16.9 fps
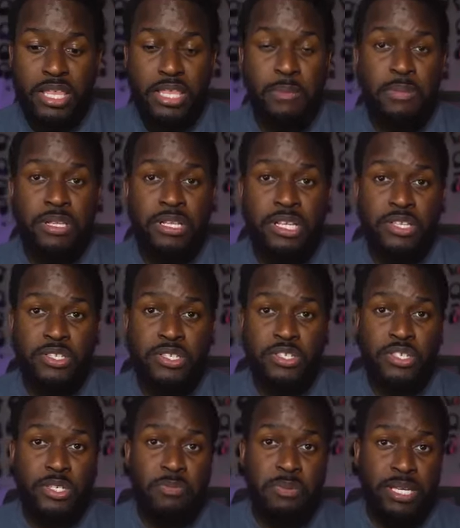The ability to
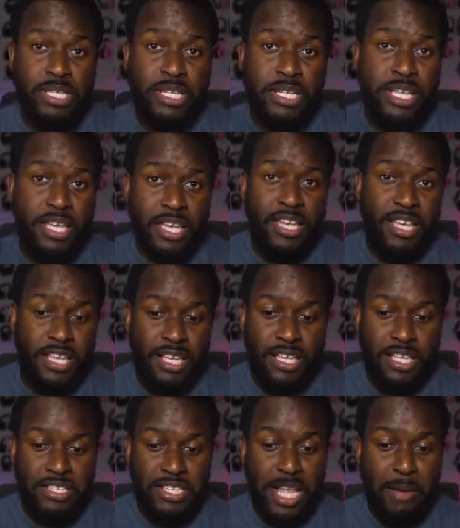just basically
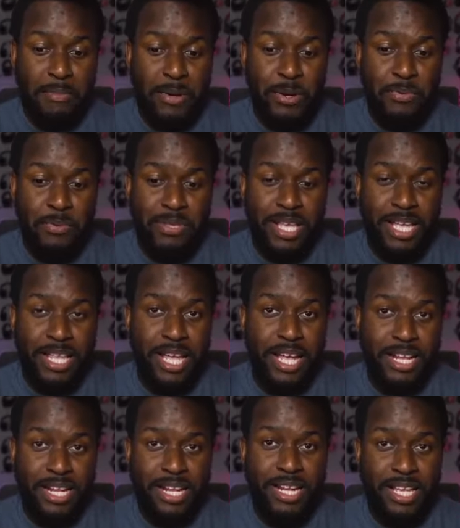snap it open like
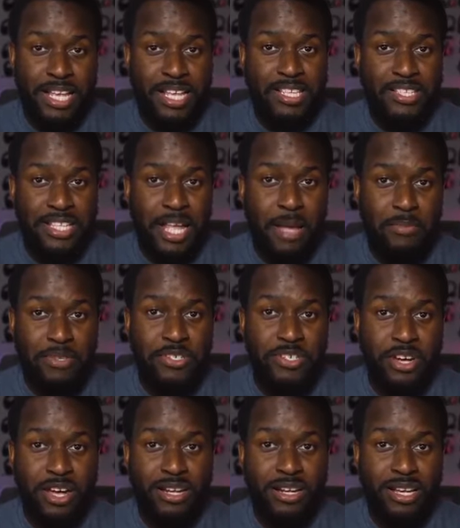that and snap it
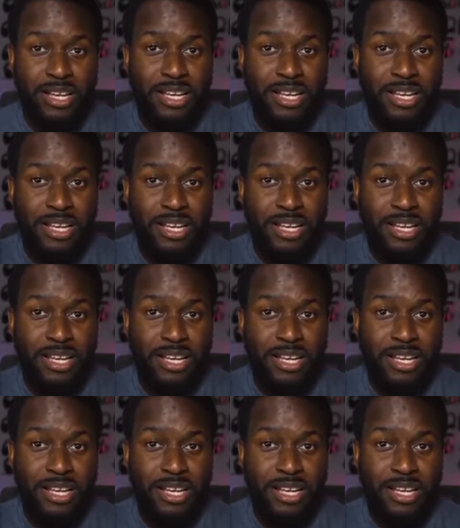shut.